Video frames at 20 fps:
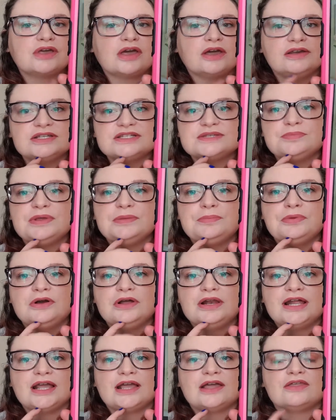going to be
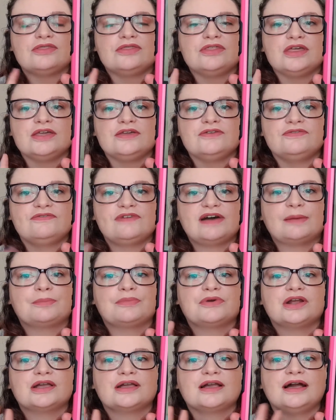pulling the
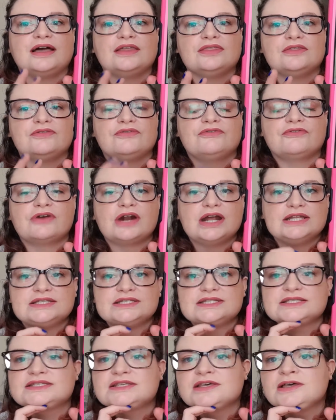fabric and the
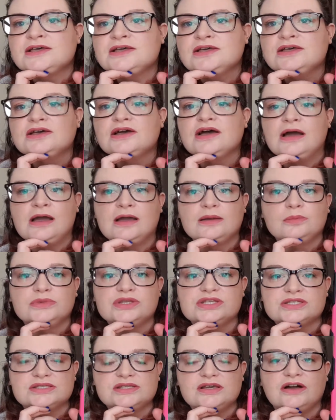threads
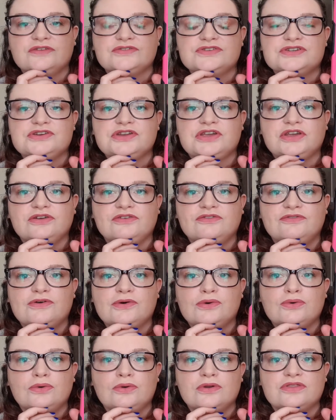this afternoon for
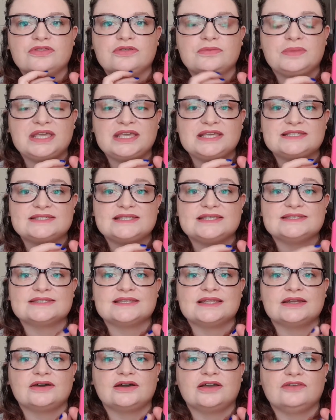all of the pieces
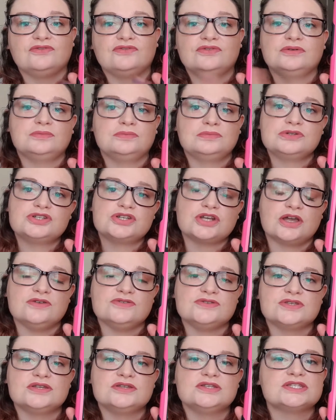that I've
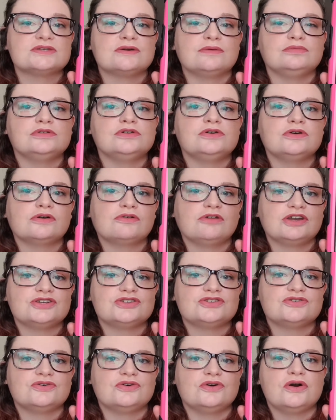chosen. So I'm not quite
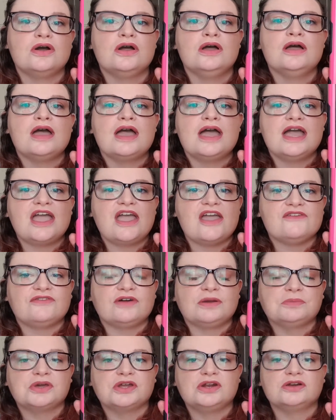sure if
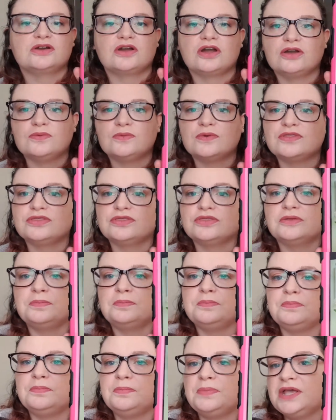I'm going to go with the
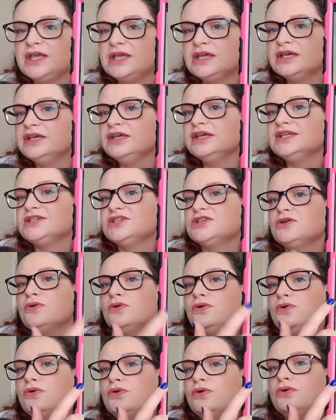pinkish
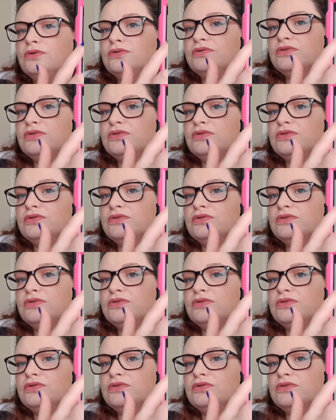one,